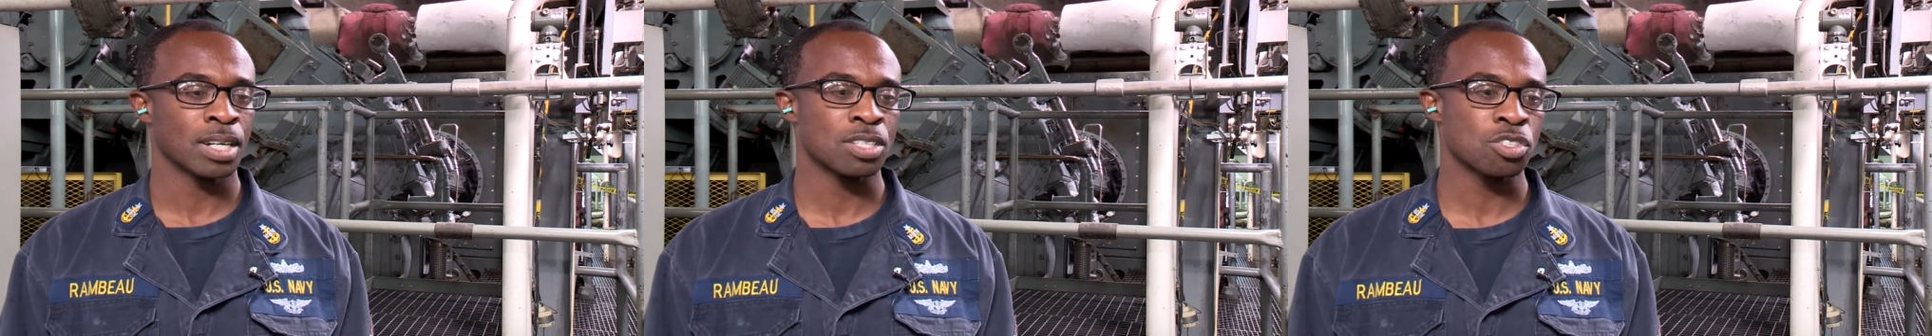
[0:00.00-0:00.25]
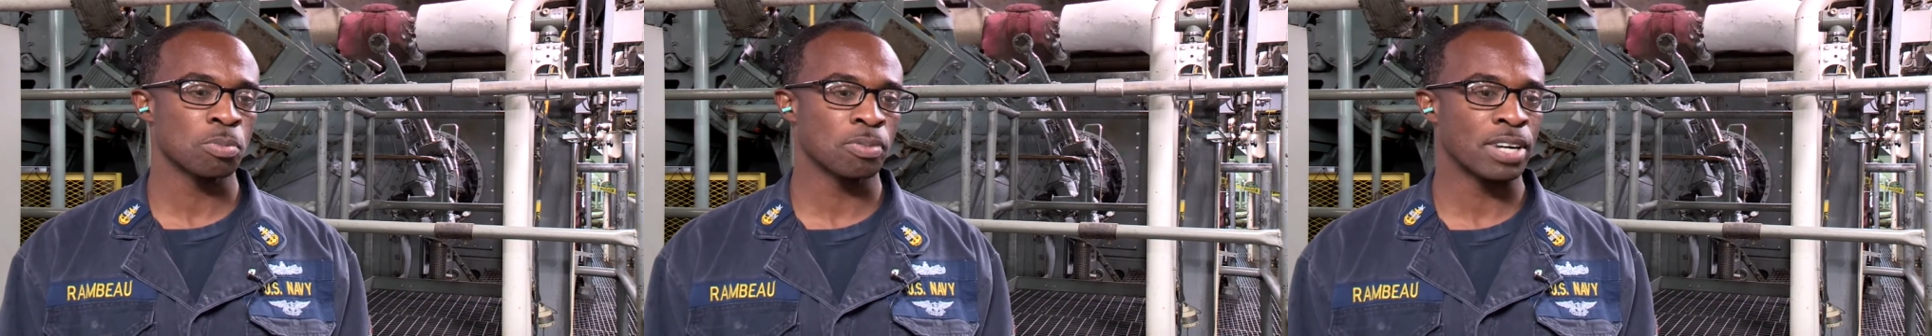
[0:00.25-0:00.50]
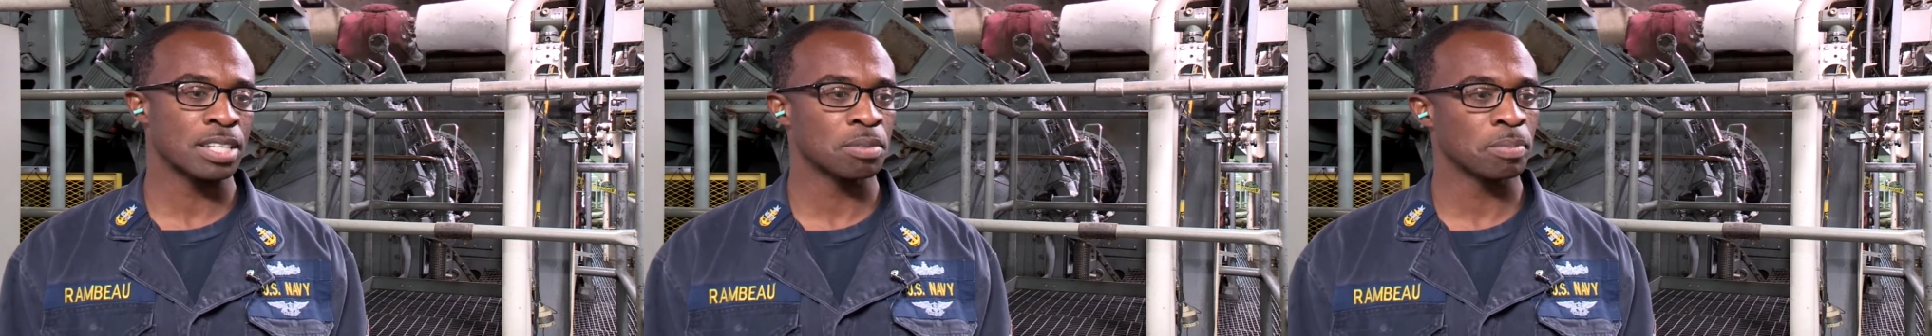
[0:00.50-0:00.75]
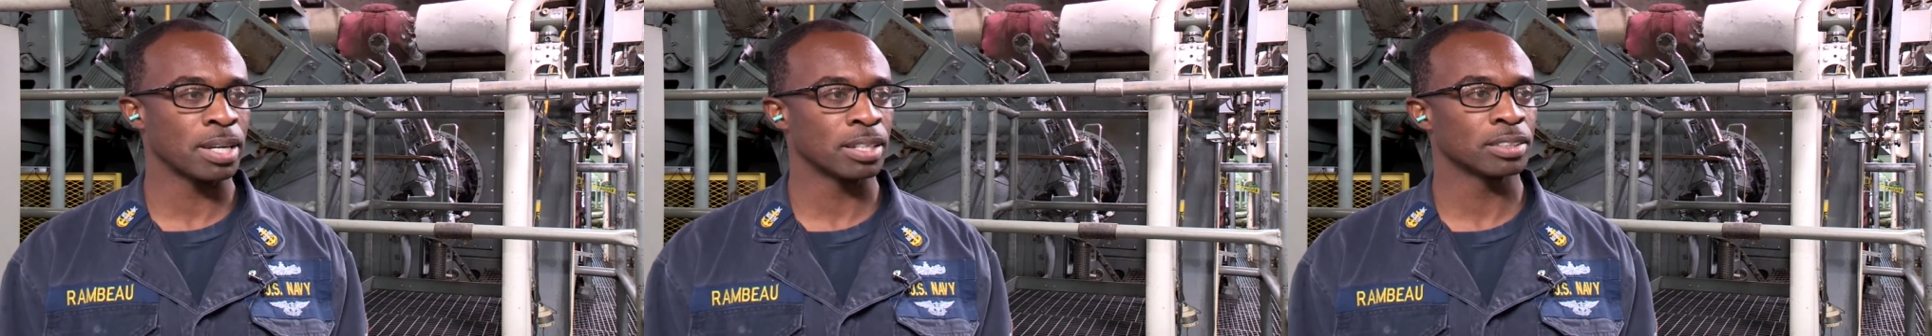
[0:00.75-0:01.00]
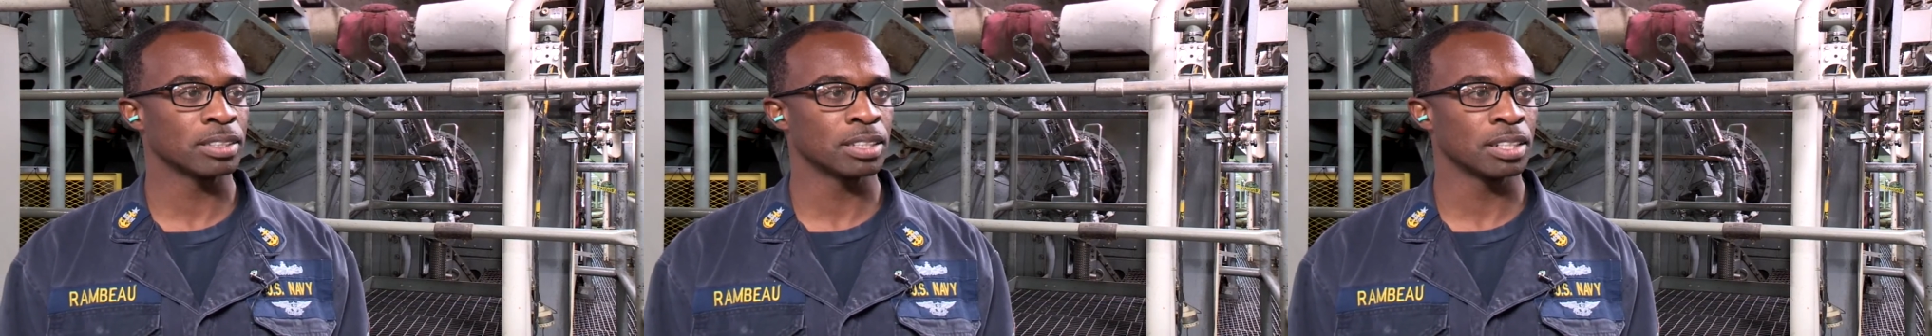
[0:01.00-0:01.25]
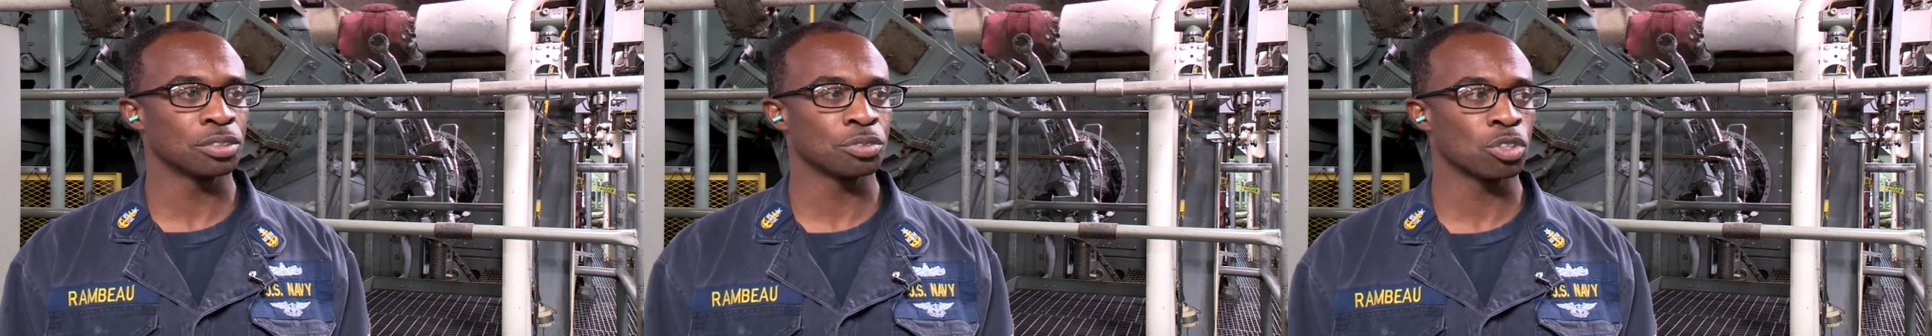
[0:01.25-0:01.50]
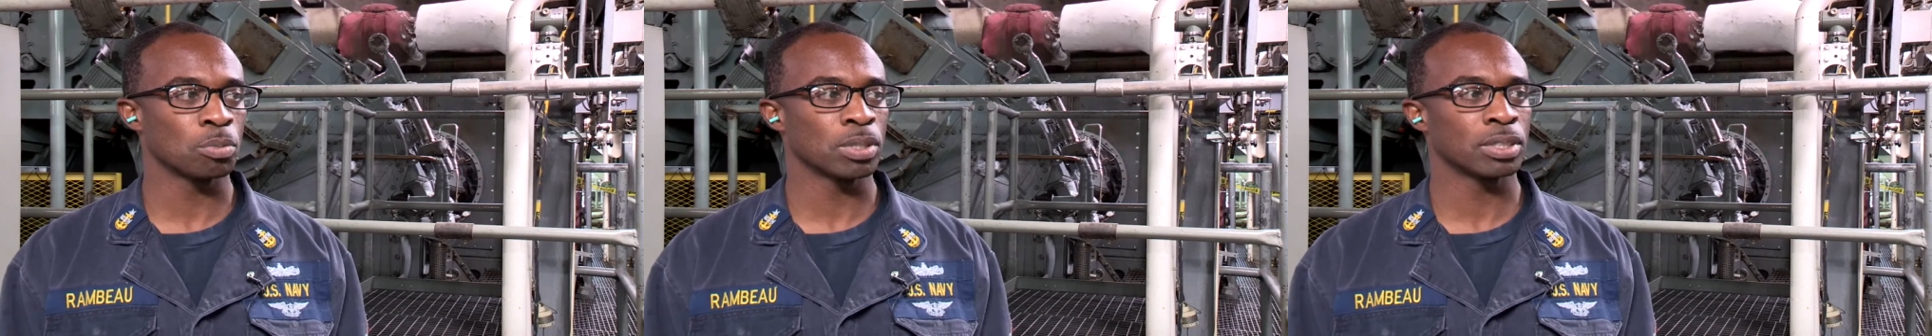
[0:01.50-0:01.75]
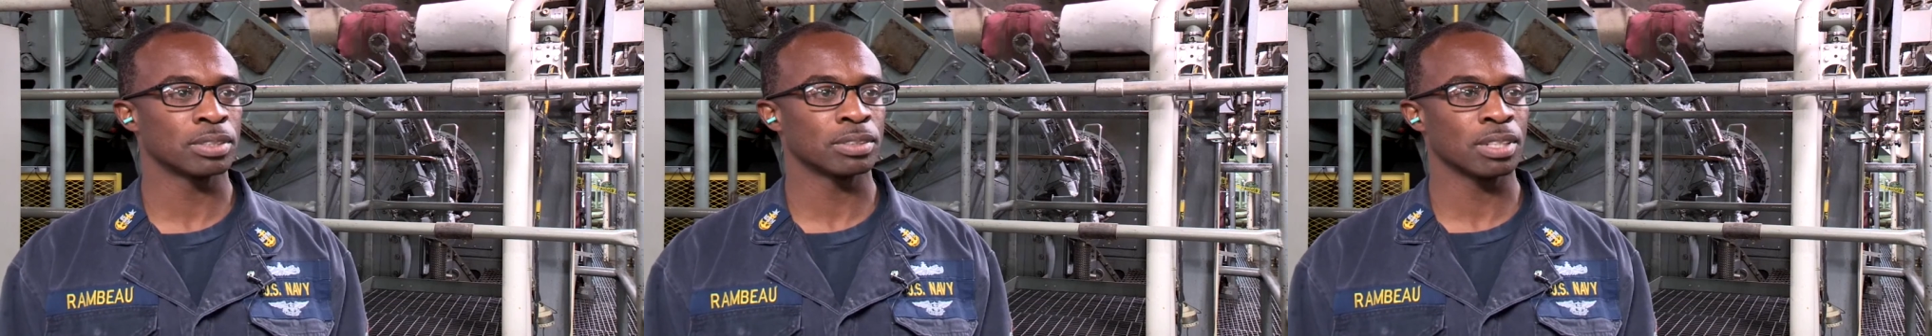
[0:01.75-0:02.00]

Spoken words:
Supervising the maintenance in the engine room